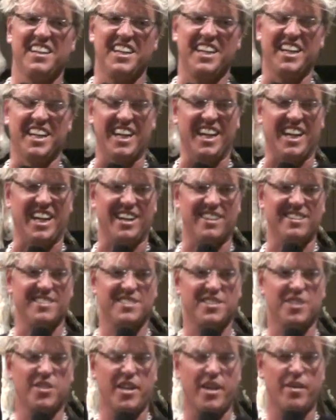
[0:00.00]
Yeah,
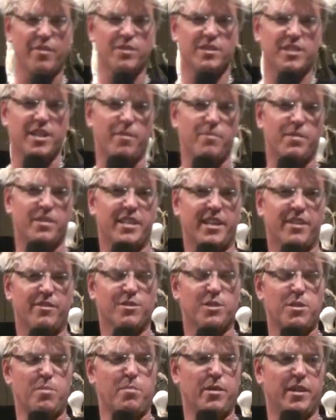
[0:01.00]
so that was
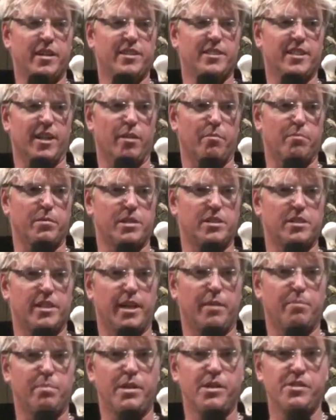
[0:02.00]
a big dumb
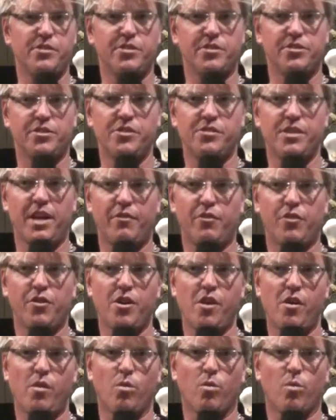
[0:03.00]
mistake, but you never
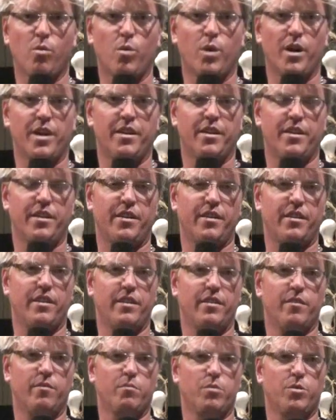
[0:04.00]
know
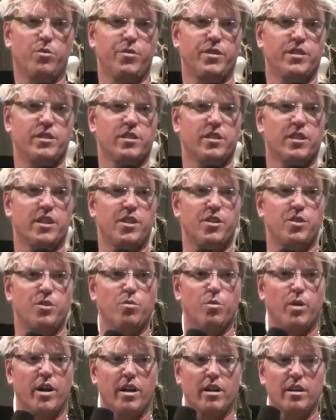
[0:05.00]
what movie's going to do
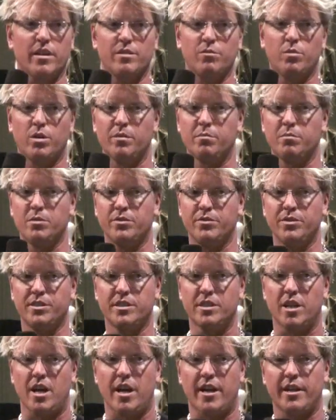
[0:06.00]
well and what
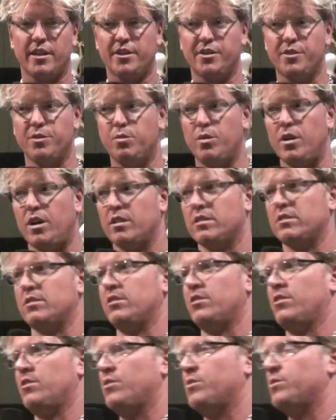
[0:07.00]
movie's not going to do well.
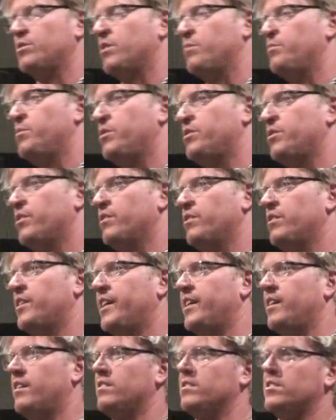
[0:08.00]
So some you turn
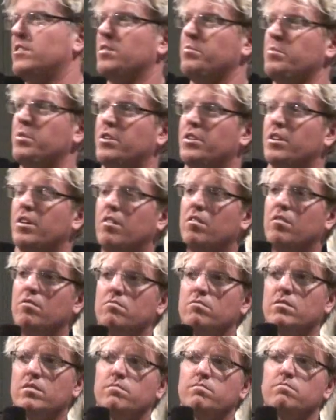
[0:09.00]
down, some you don't.
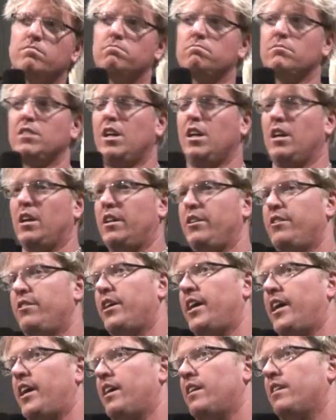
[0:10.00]
You
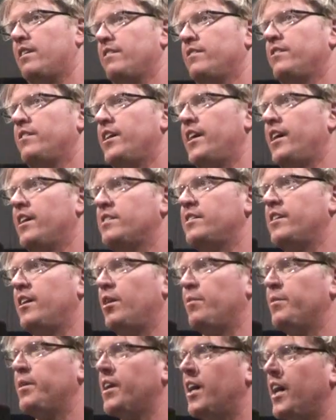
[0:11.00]
can't tell.
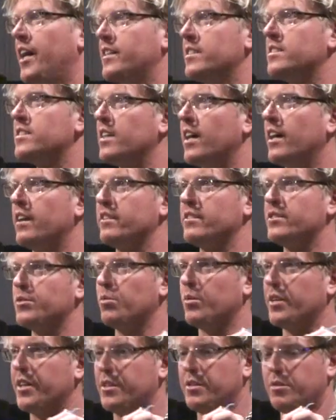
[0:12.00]
I mean, hindsight is
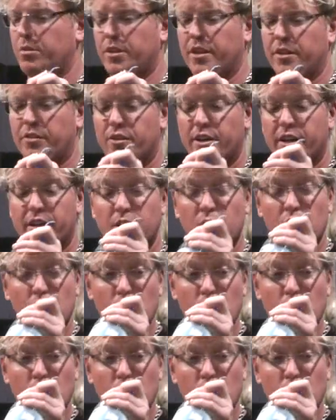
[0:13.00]
20/20, right?